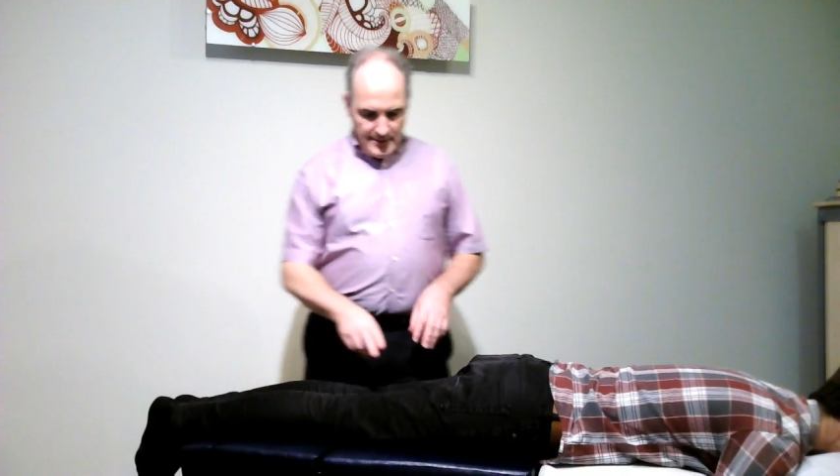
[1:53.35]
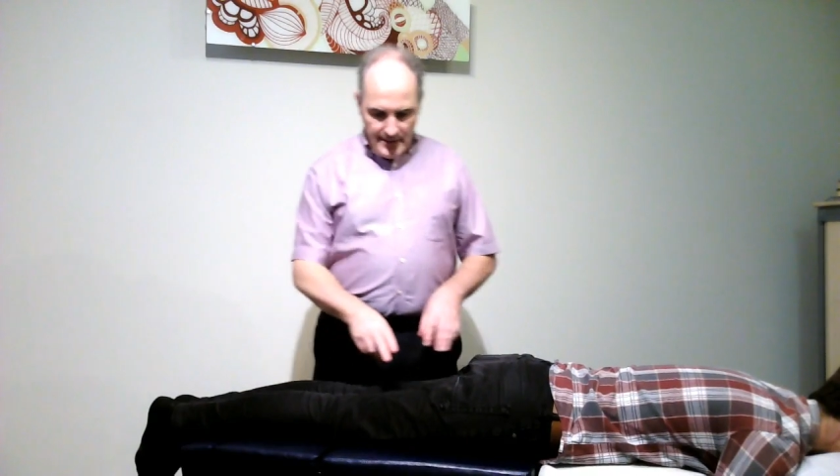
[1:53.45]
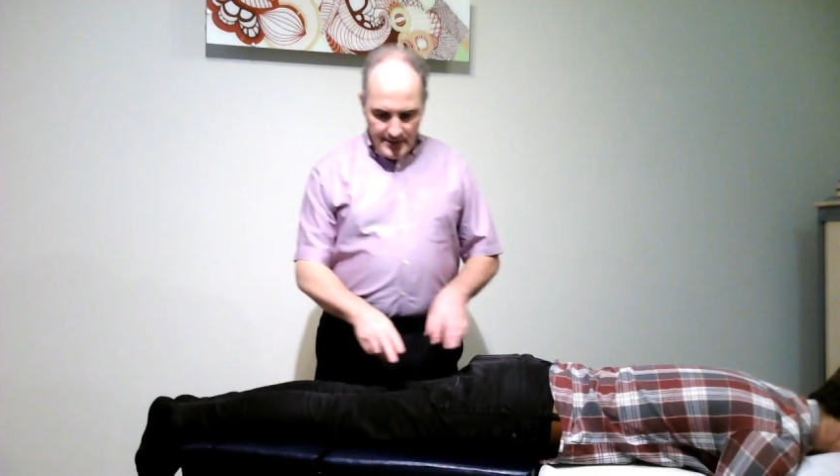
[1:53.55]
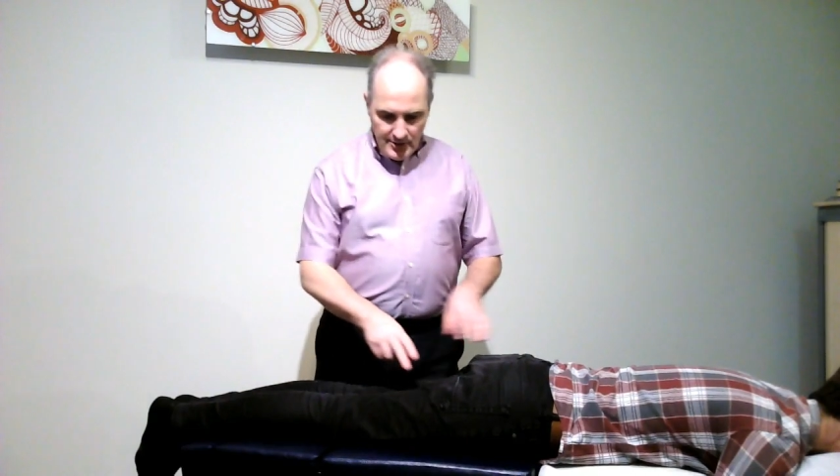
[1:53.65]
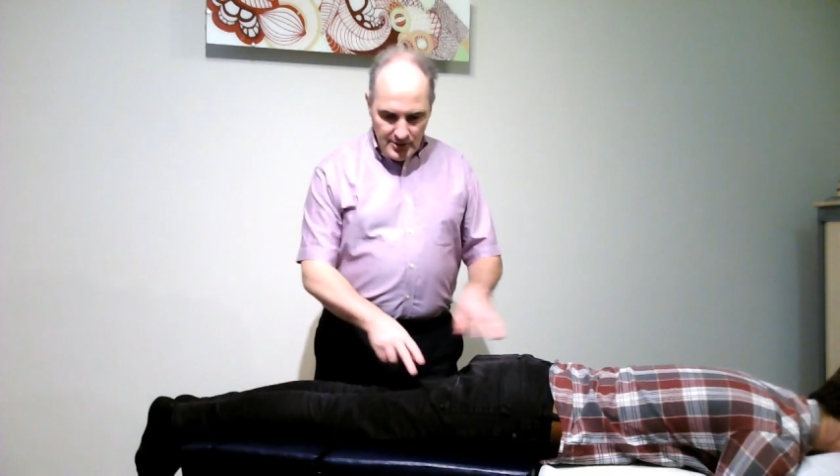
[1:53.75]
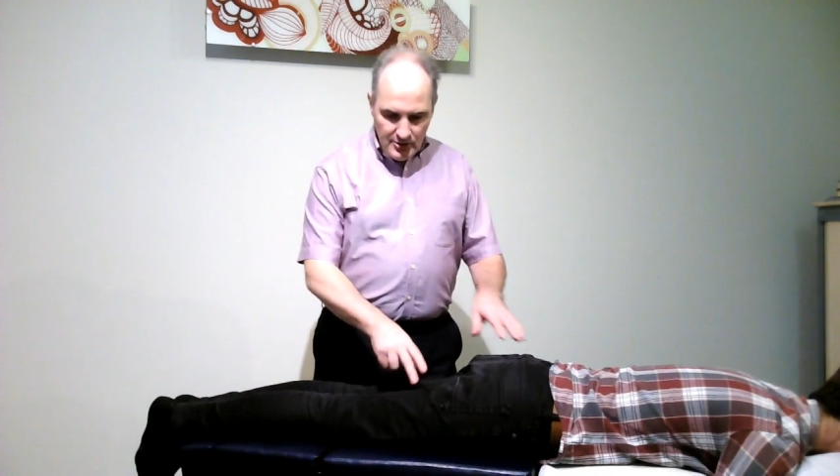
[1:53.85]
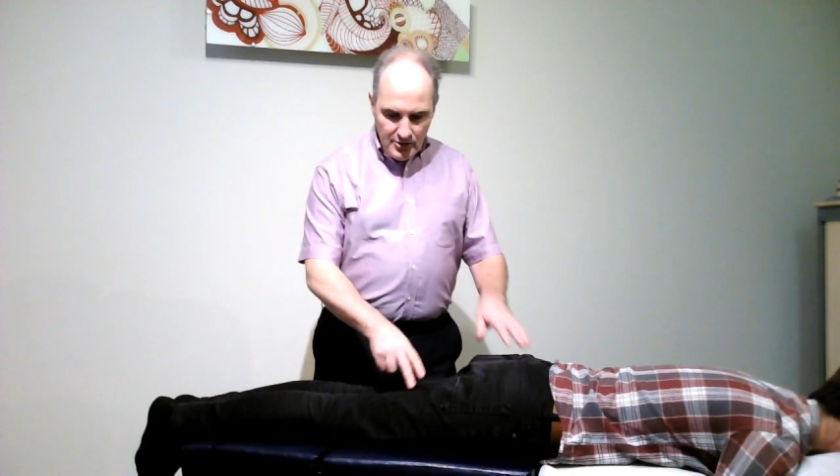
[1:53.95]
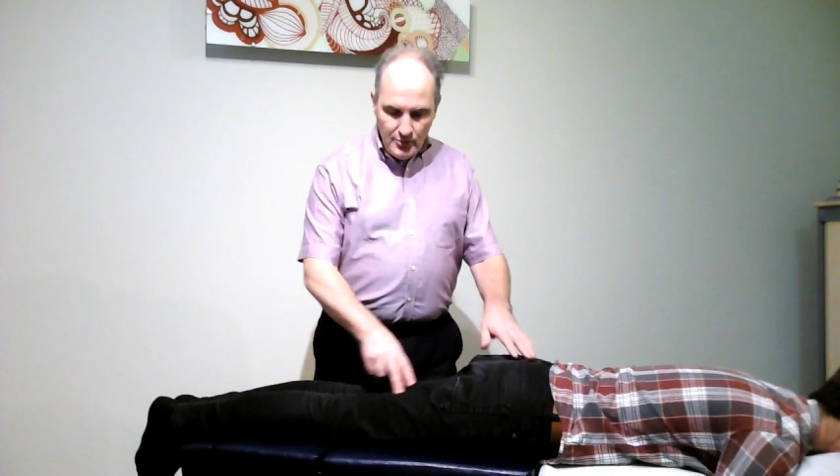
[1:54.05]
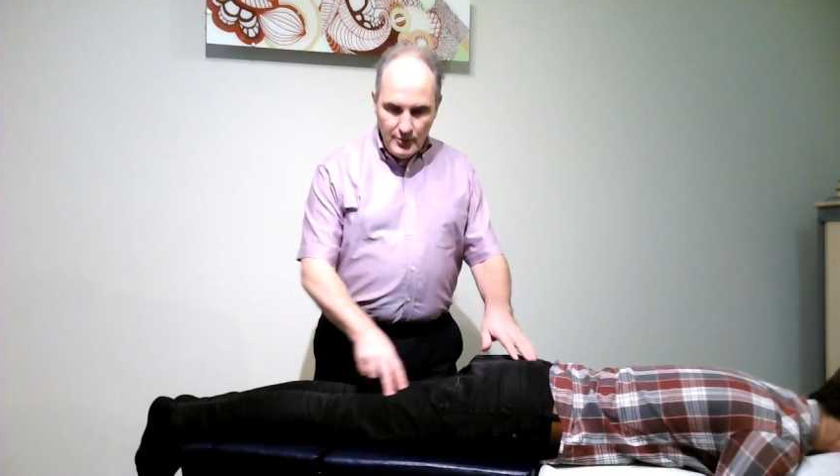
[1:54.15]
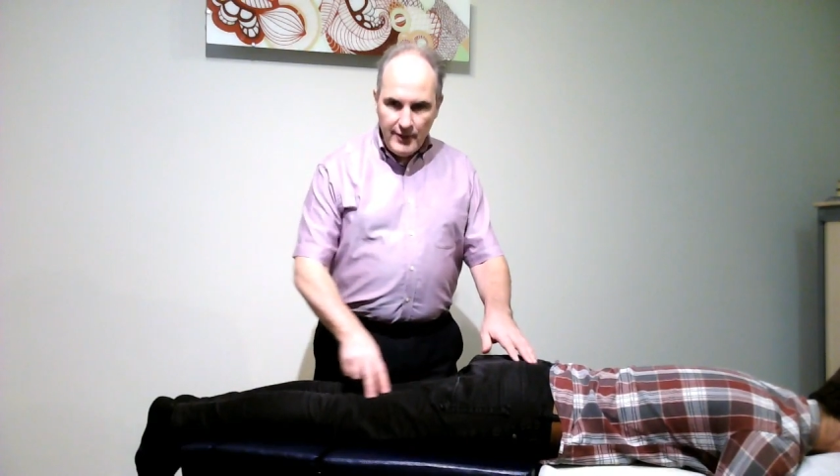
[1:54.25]
is to
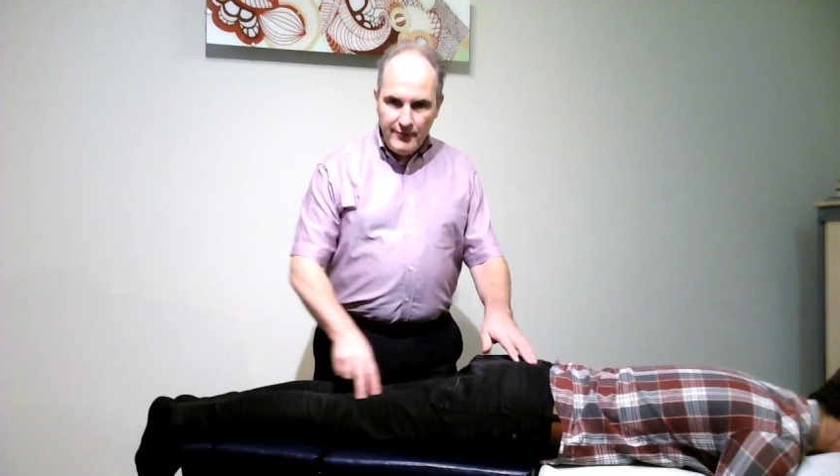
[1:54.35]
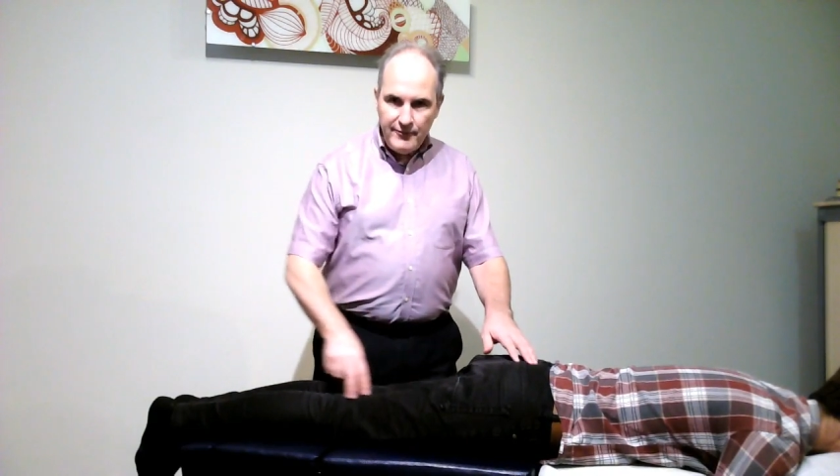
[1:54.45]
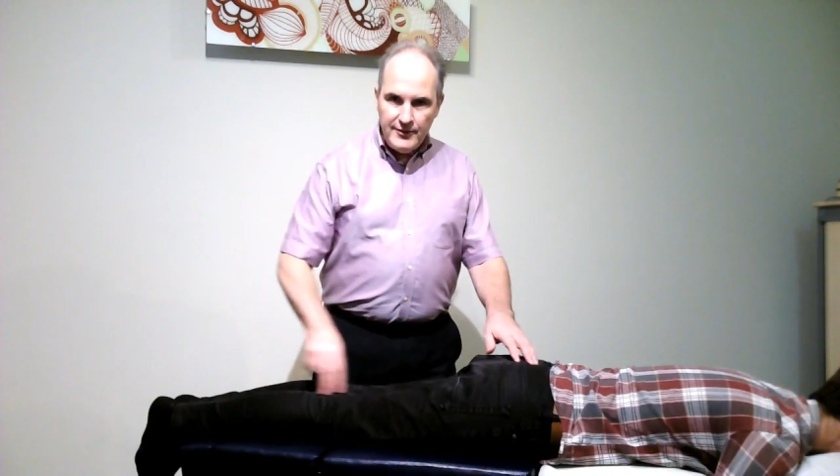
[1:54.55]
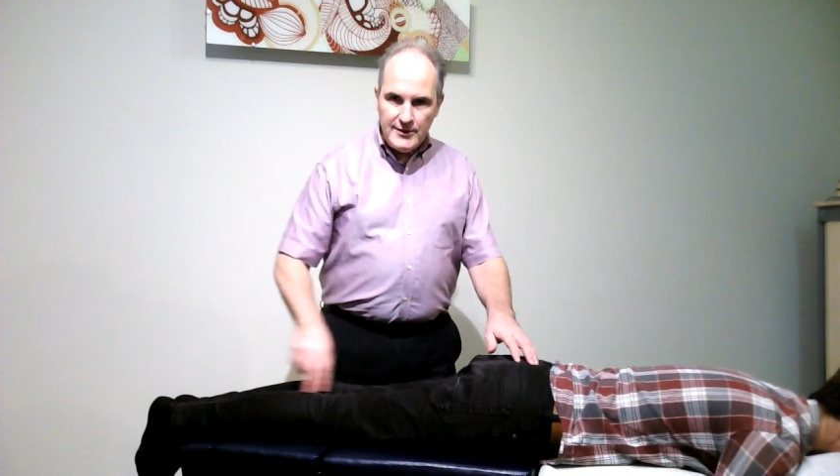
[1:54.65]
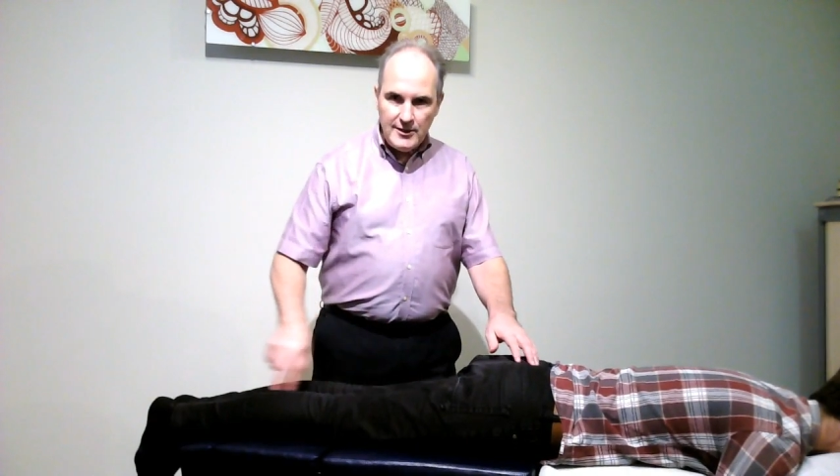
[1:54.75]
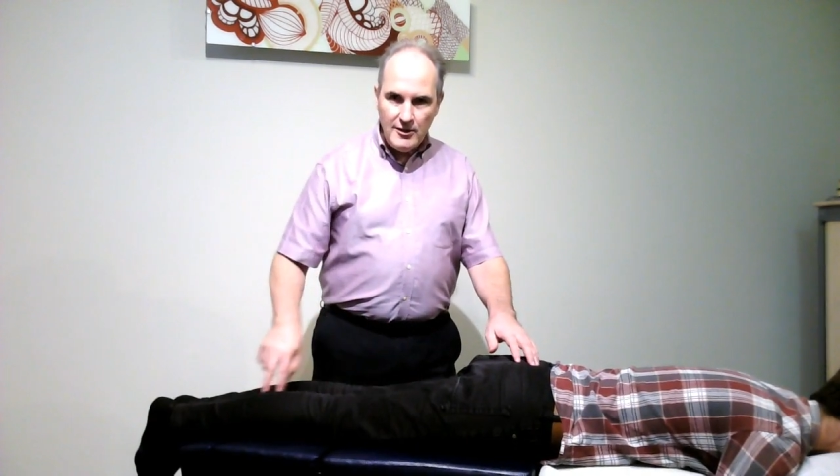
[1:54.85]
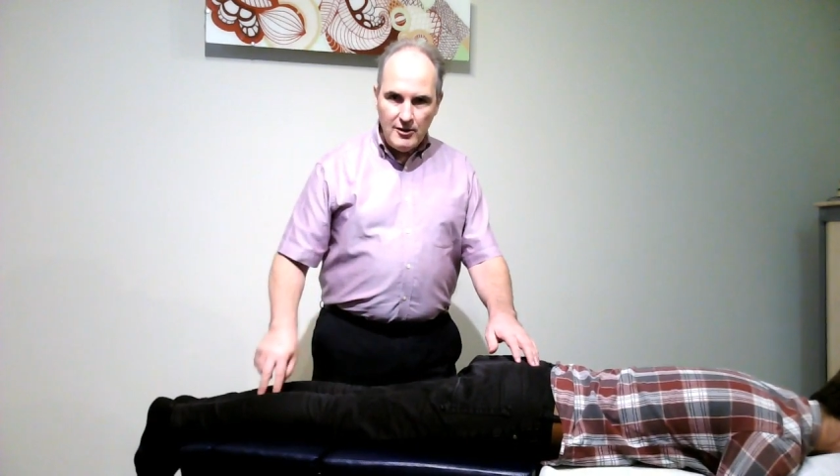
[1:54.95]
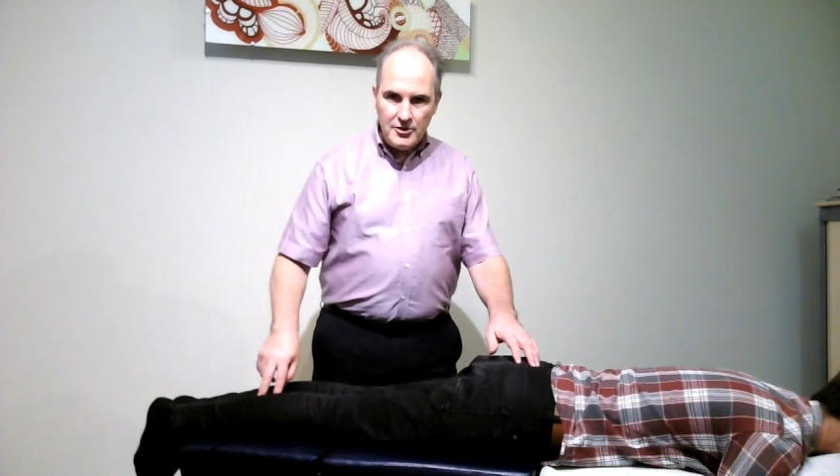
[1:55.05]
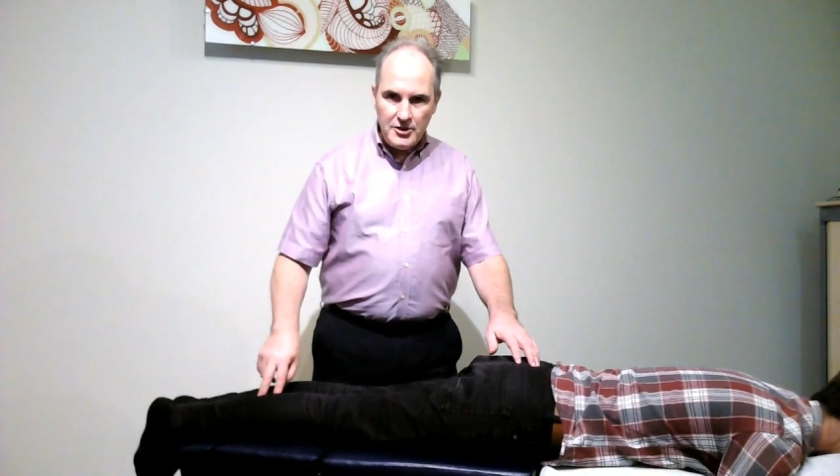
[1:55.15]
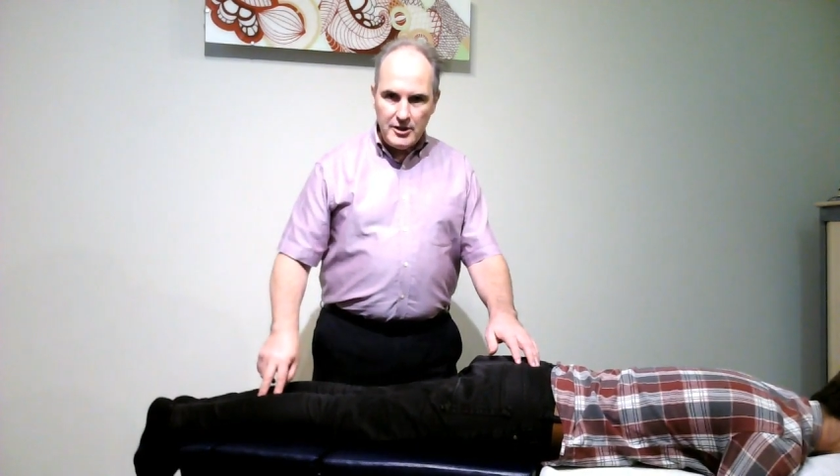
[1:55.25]
do a
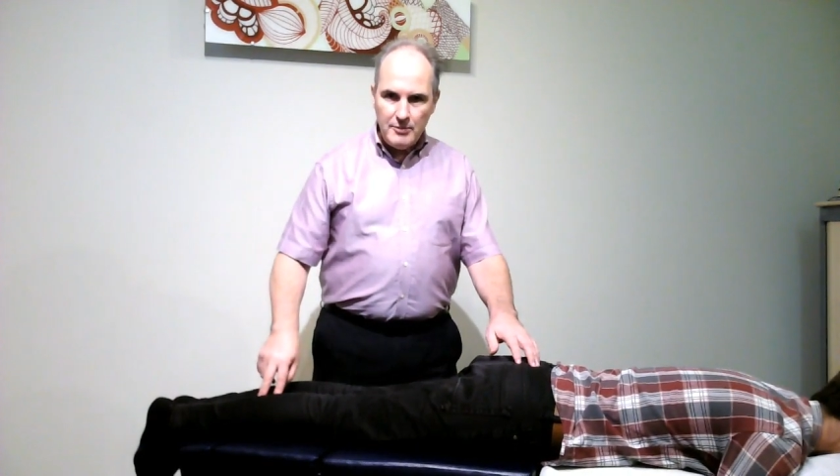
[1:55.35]
physiologic